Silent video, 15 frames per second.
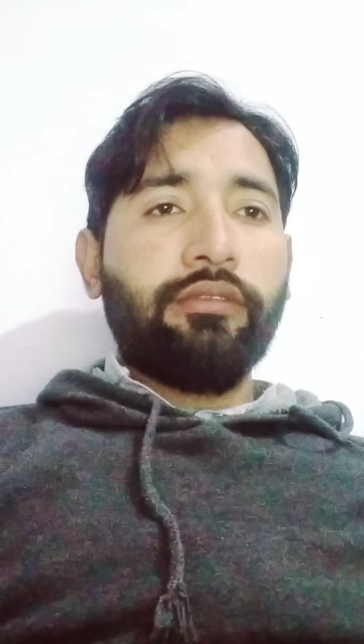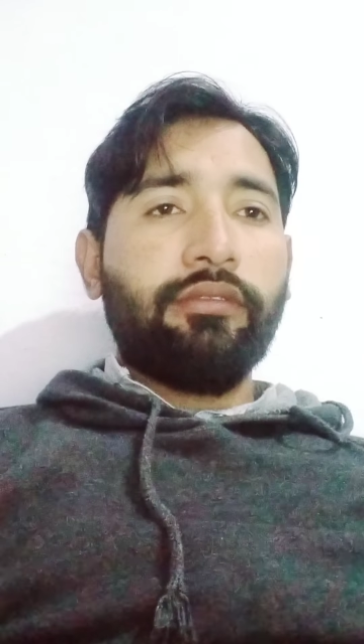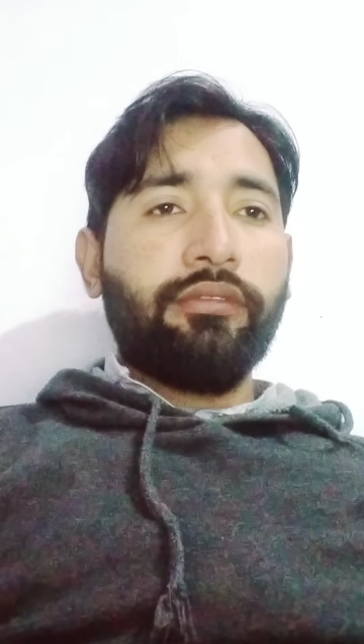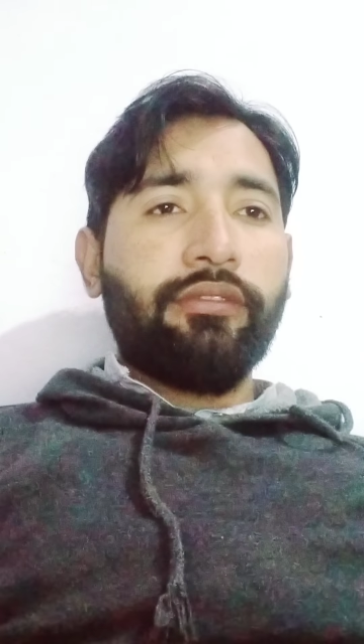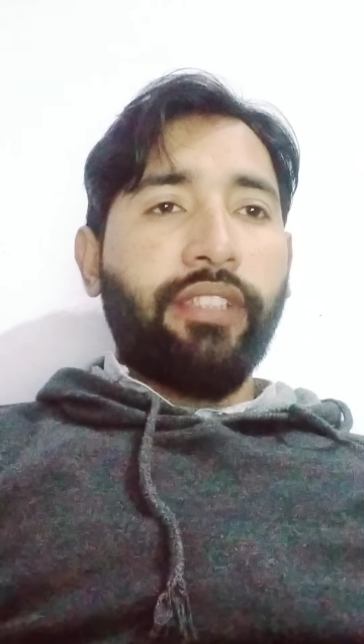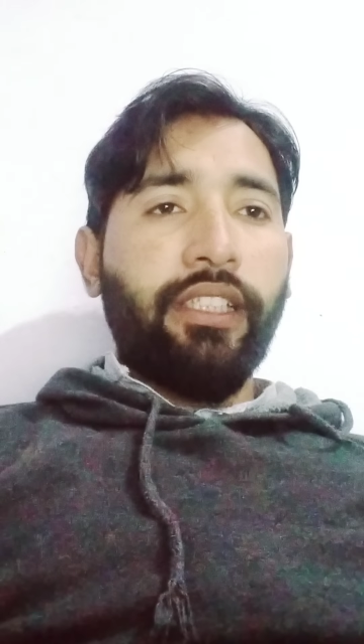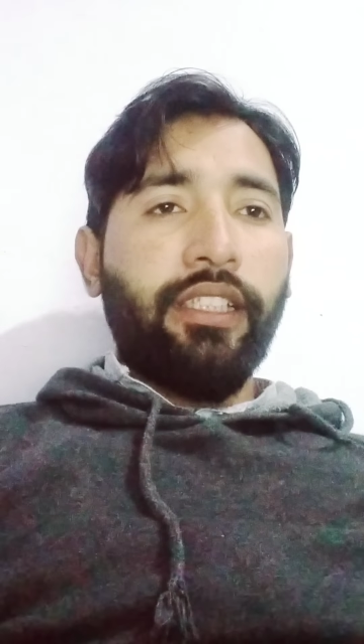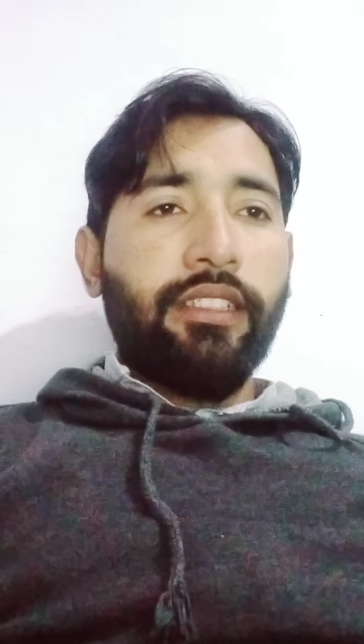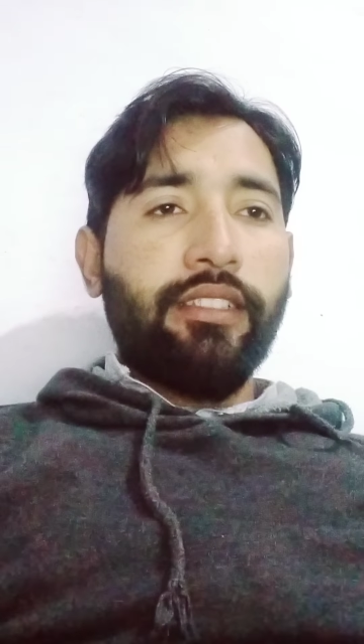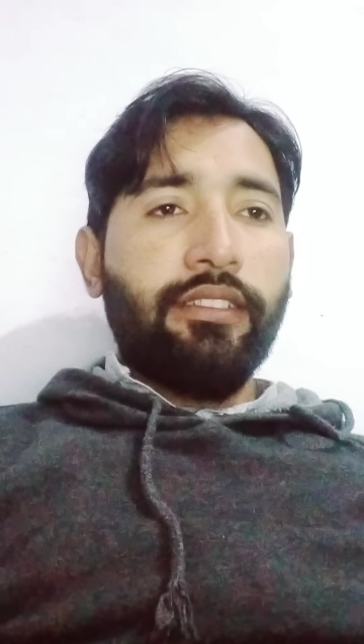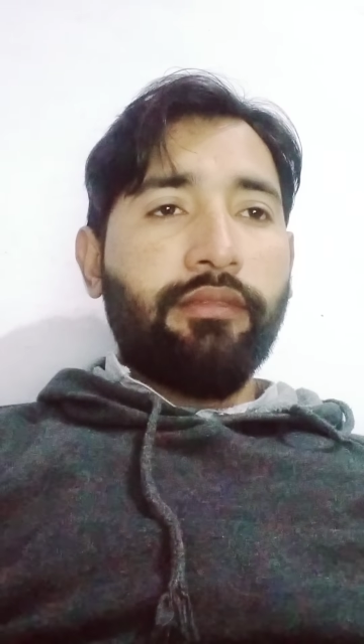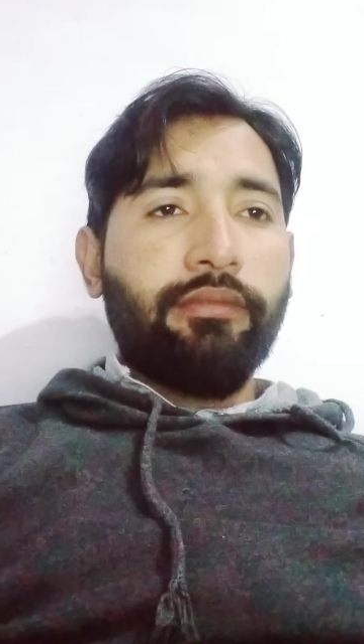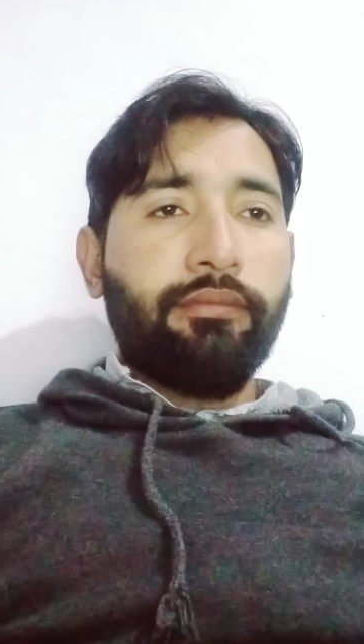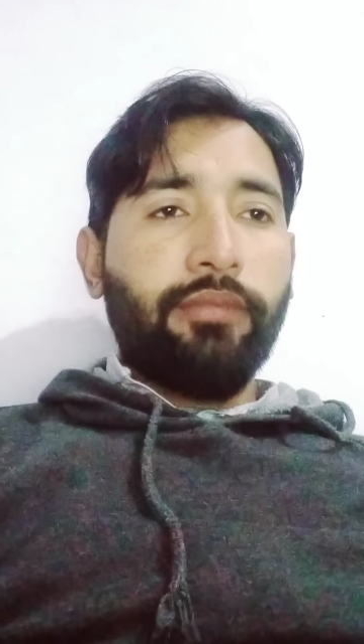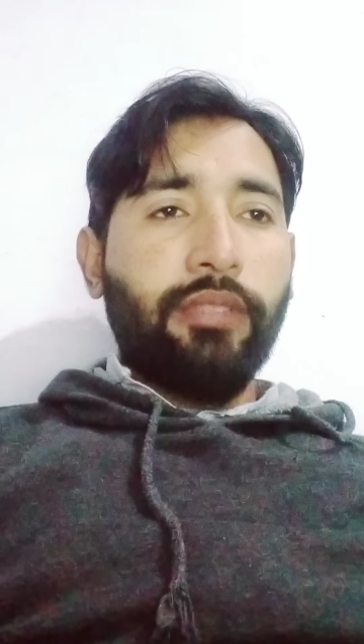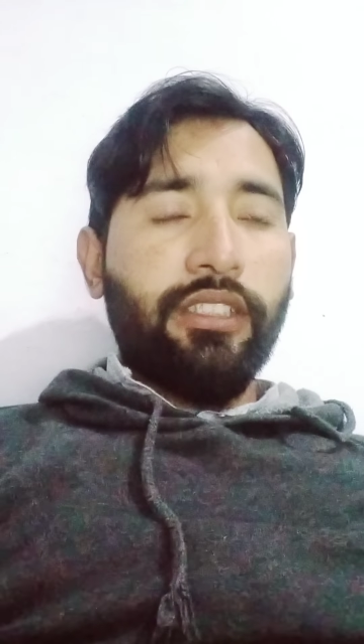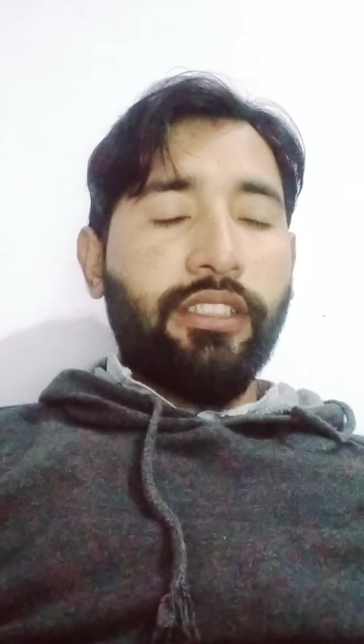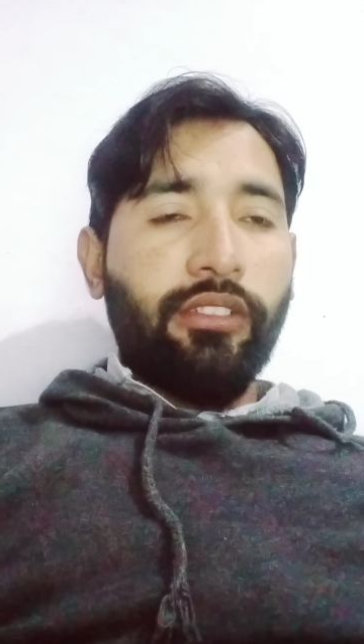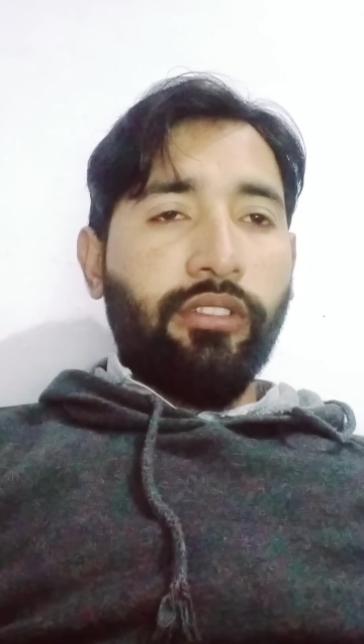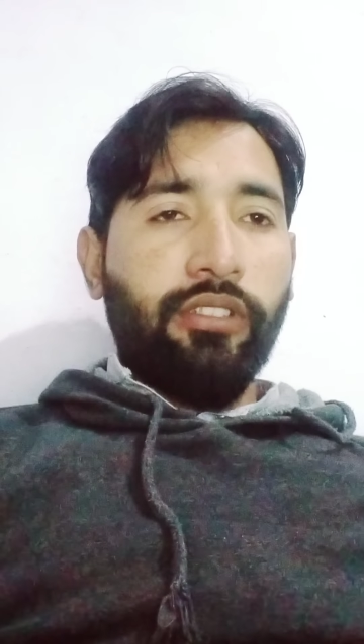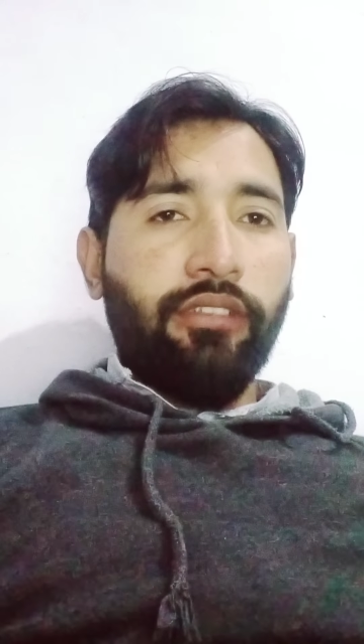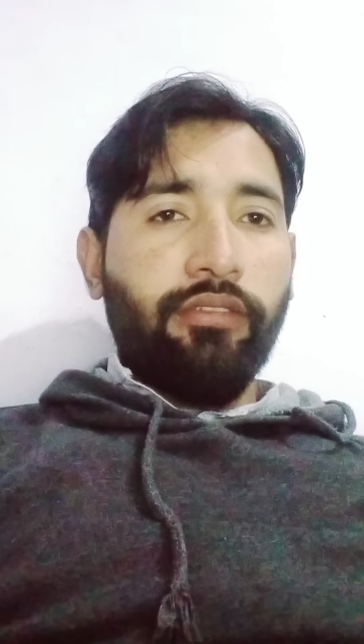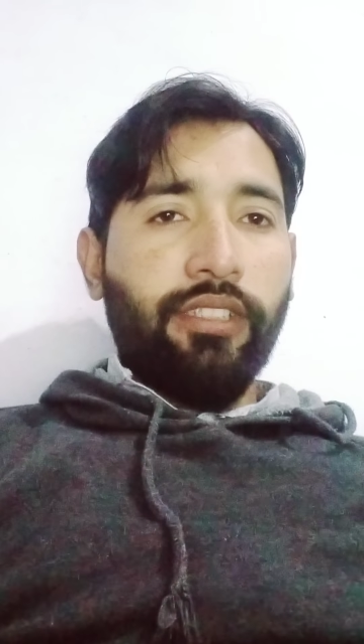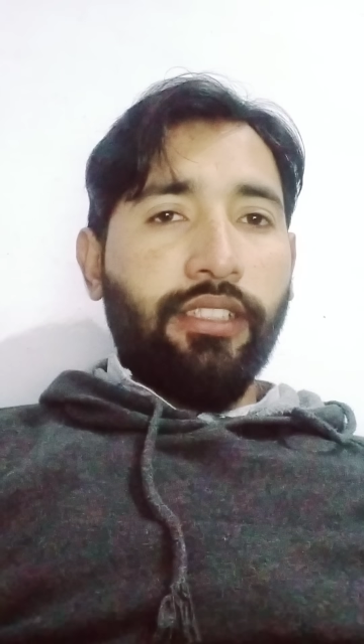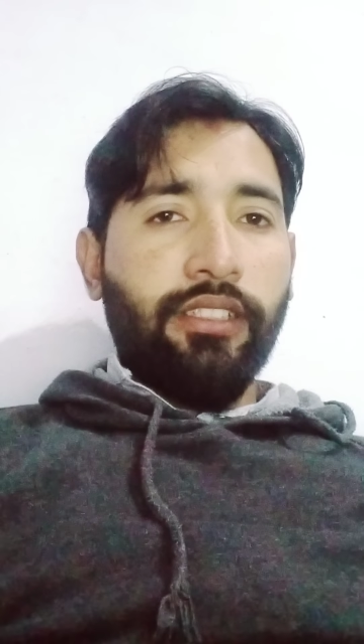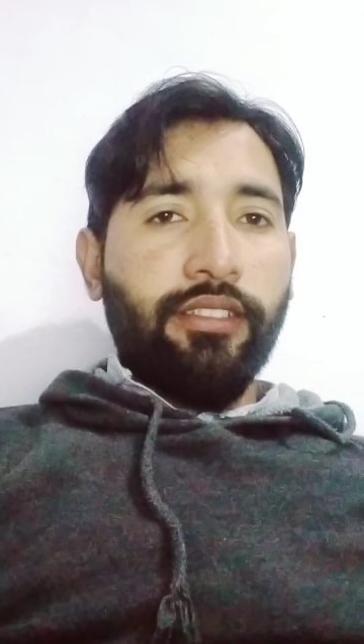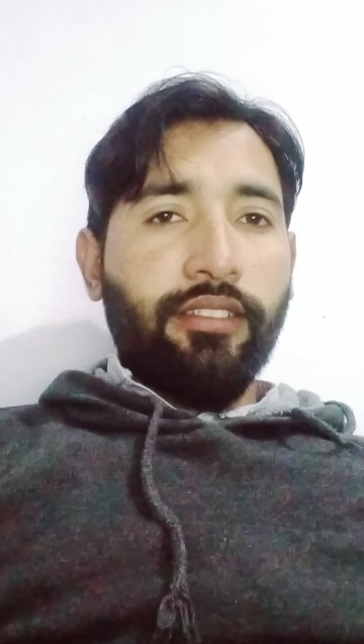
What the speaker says: weights, molecular weight.